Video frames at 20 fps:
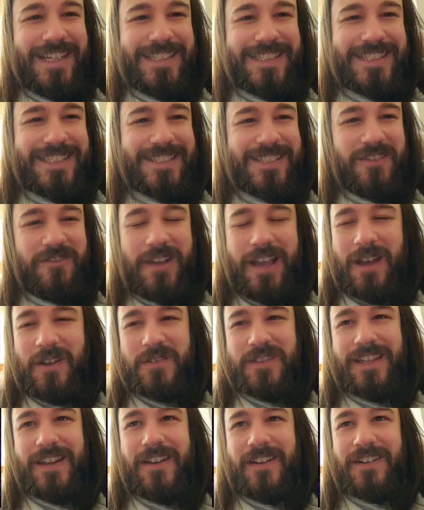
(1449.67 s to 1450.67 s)
It's so
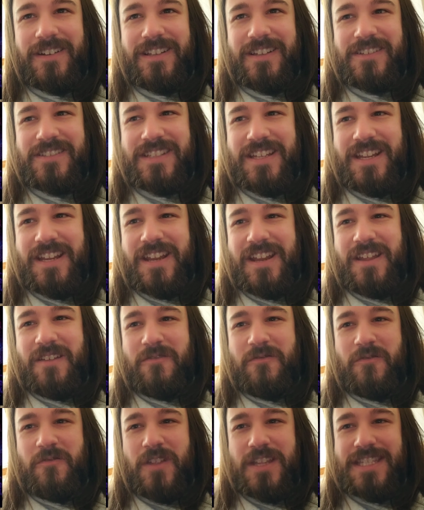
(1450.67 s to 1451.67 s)
out there. There's
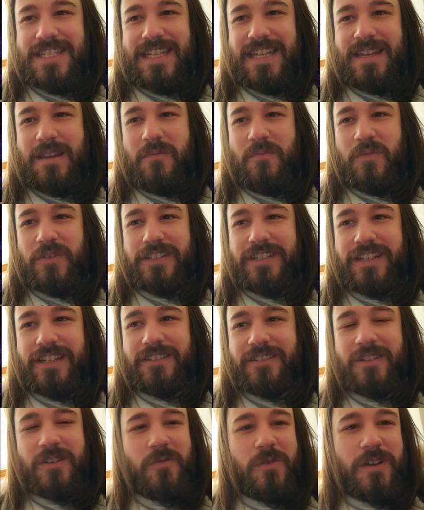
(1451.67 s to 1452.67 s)
a scene in
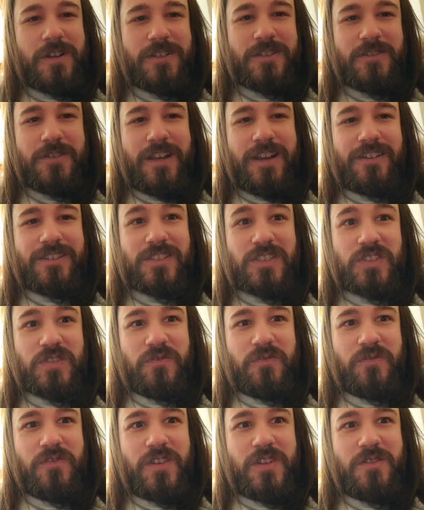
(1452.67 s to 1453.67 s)
particular where two characters
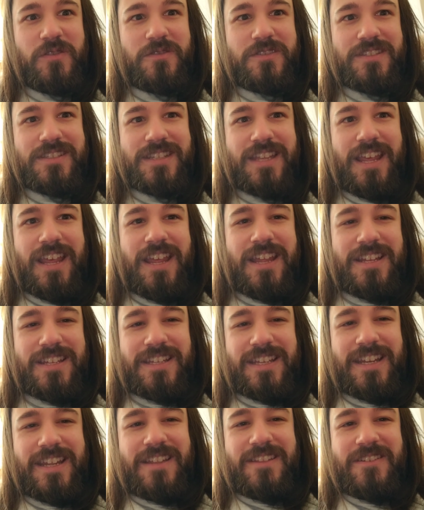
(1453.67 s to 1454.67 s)
fuse
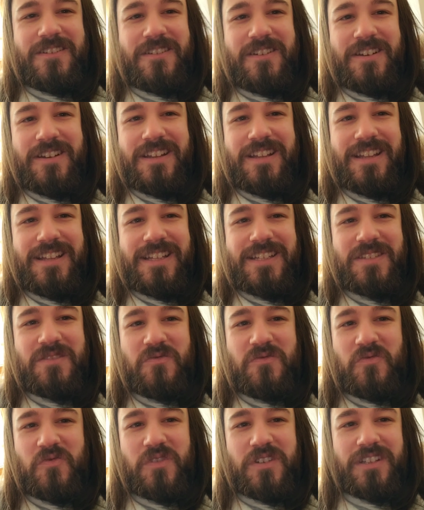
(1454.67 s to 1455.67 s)
together. It's
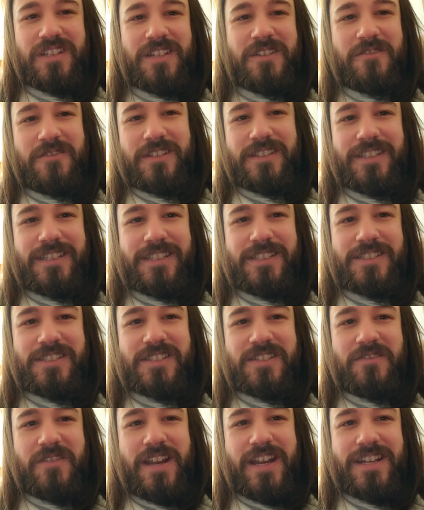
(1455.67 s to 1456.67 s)
really really
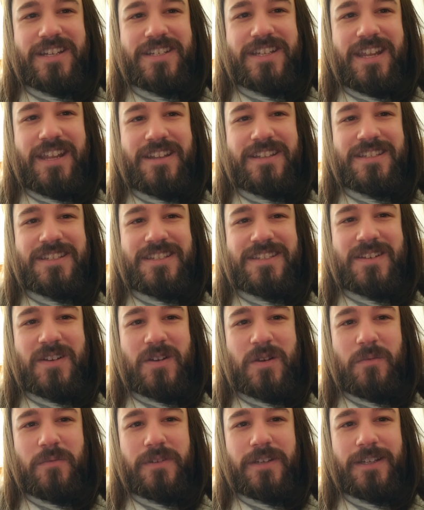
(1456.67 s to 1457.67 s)
strange and
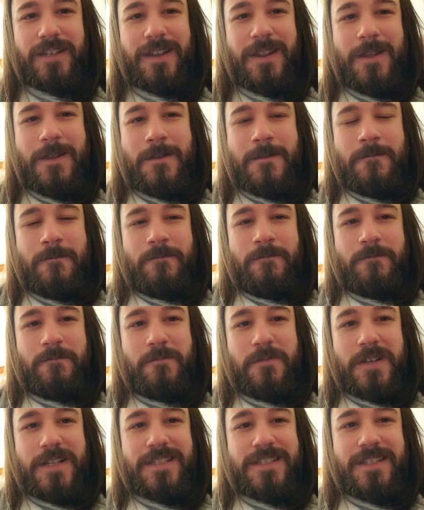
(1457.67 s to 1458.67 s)
disturbing.
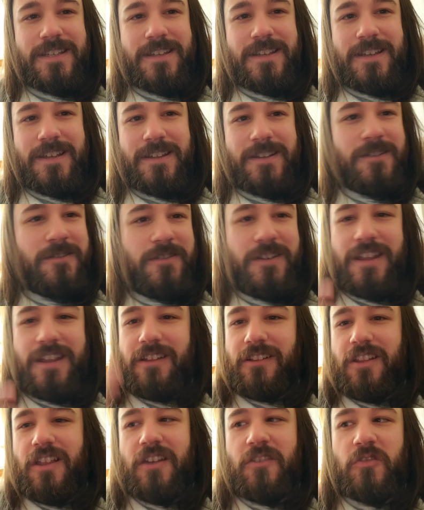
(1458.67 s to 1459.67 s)
But you get a
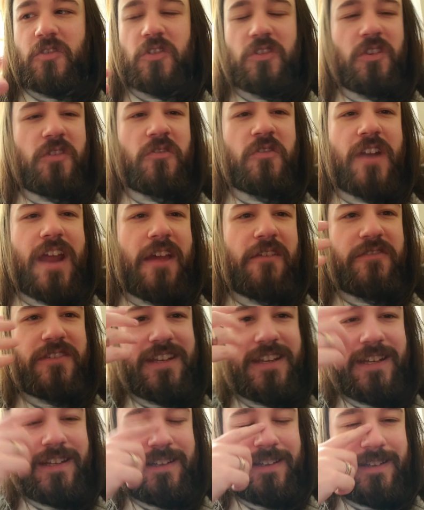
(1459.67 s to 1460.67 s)
lot of
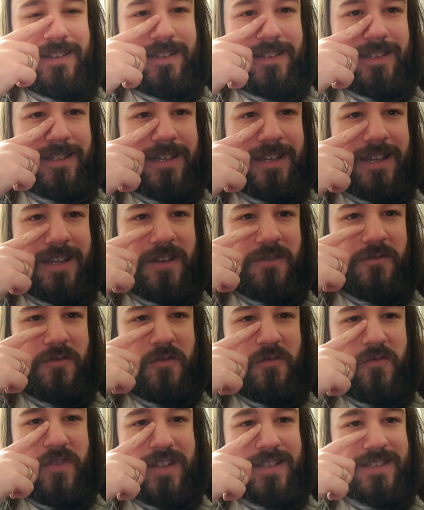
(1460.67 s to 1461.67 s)
Lovecraftian kind of
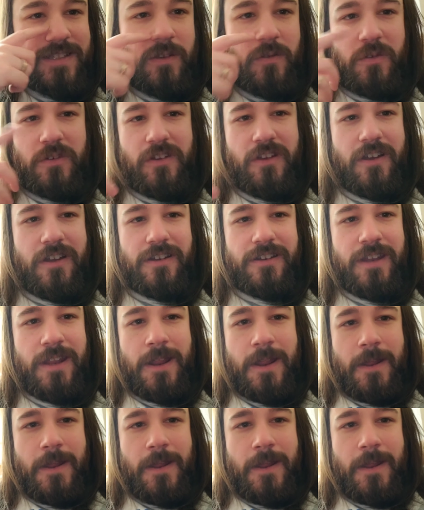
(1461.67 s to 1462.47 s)
events going on.